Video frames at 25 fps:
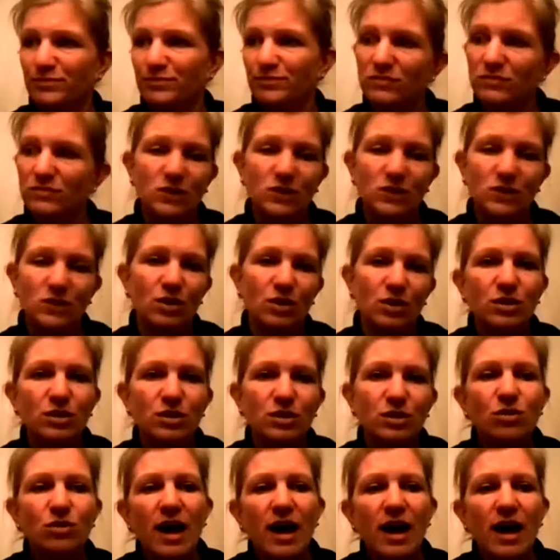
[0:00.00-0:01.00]
you know, you don't
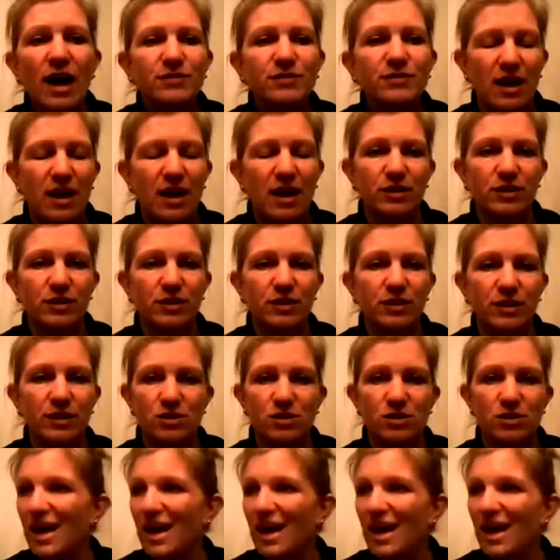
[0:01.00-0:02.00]
have to have all the
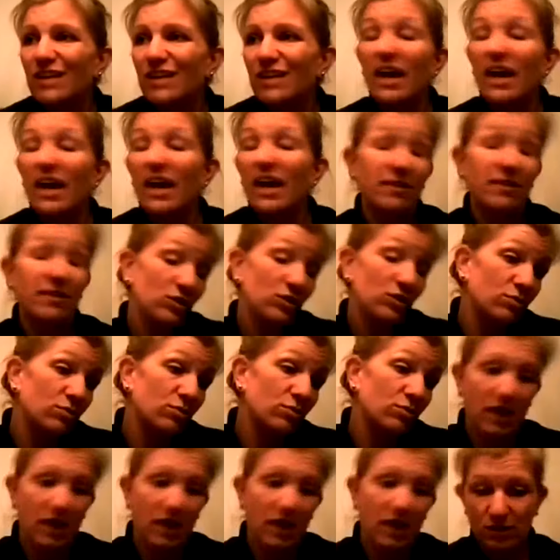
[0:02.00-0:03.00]
answers. I don't
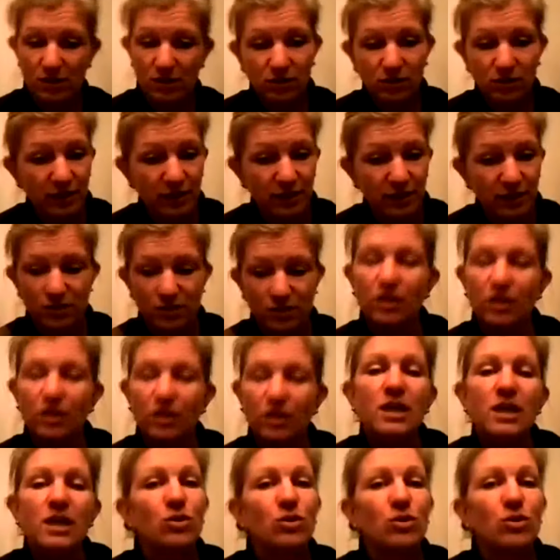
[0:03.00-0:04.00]
know the answer.
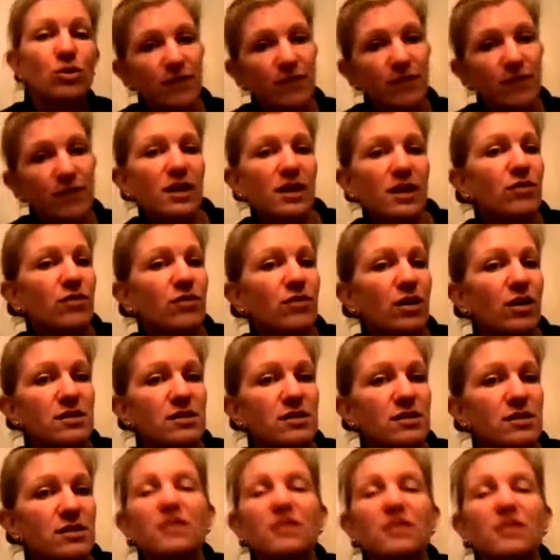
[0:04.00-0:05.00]
You have to have
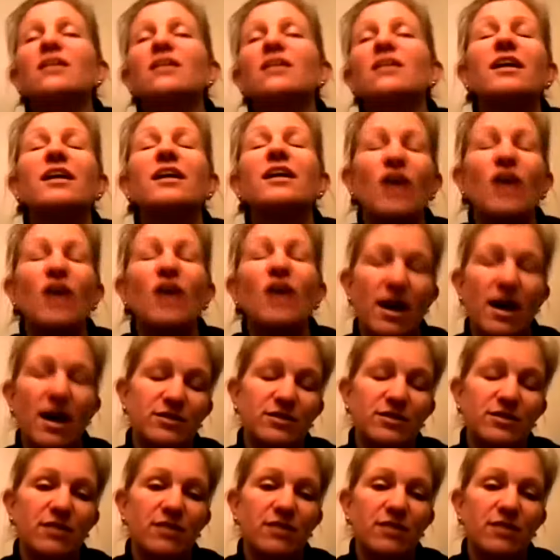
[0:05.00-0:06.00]
honesty, and you have to
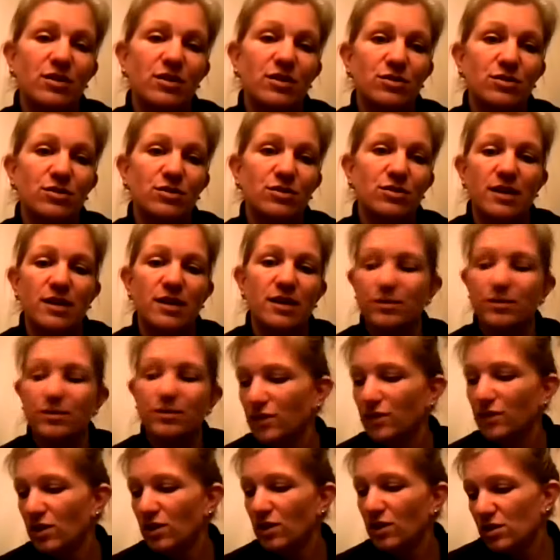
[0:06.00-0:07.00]
have enthusiasm.
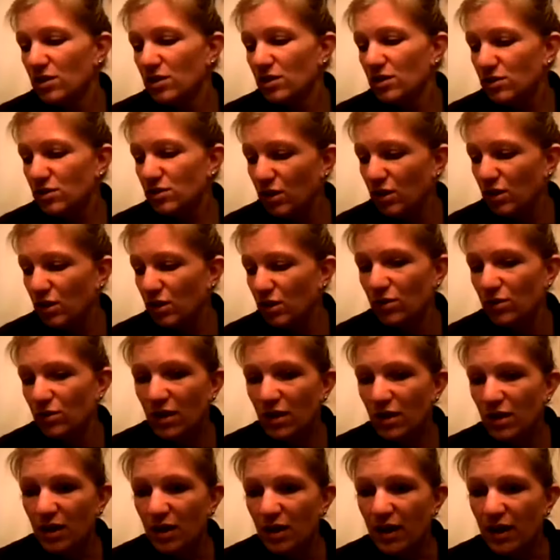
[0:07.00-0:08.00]
So,
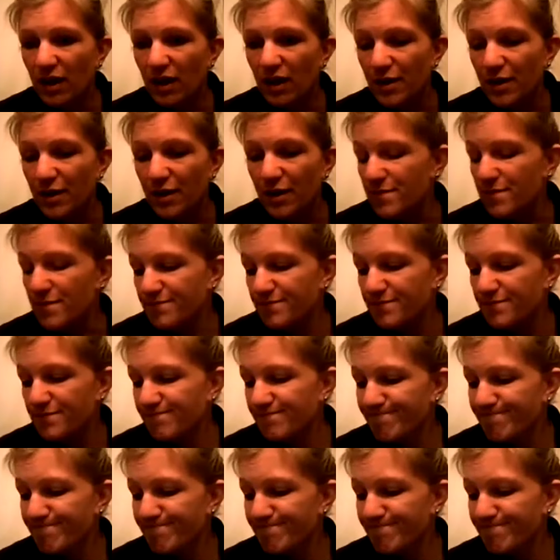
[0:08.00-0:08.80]
and